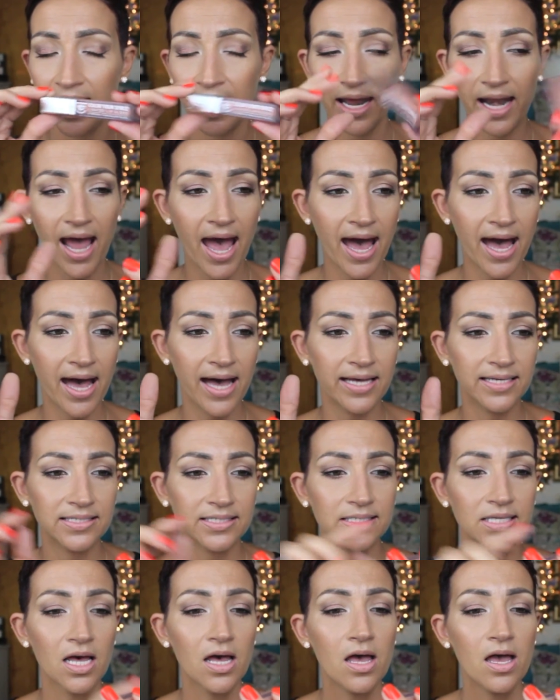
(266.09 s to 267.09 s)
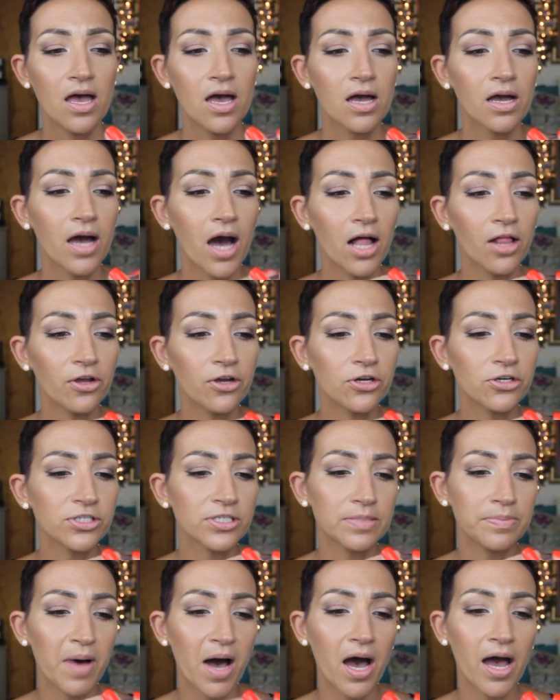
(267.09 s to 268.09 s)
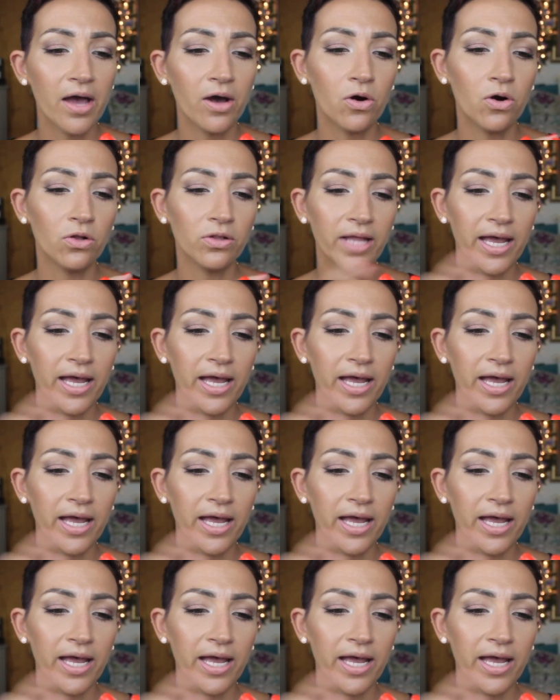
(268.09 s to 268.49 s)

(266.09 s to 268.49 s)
It has Color Your Smile,